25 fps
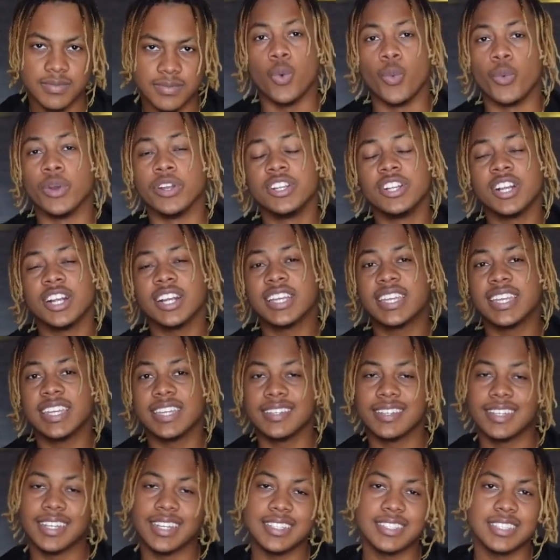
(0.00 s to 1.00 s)
When you're a
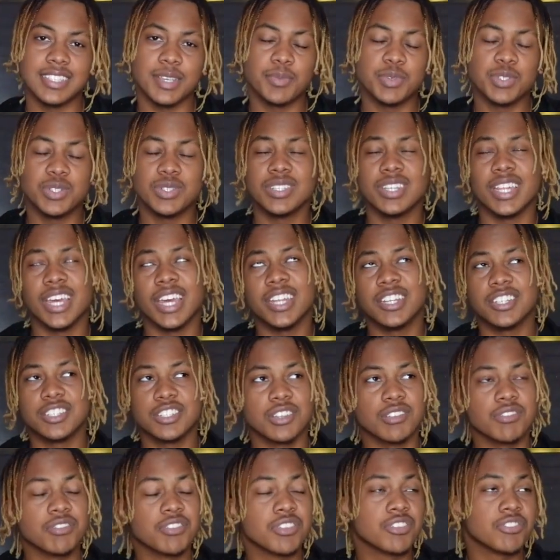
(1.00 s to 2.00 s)
kid, let's say between the ages
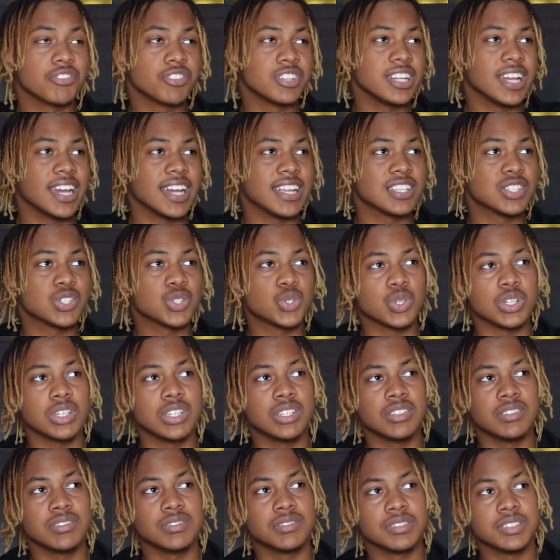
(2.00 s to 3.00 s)
of 3 and
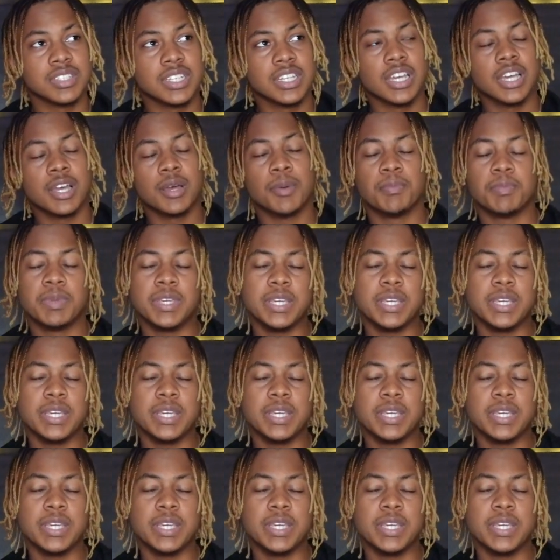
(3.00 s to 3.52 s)
12,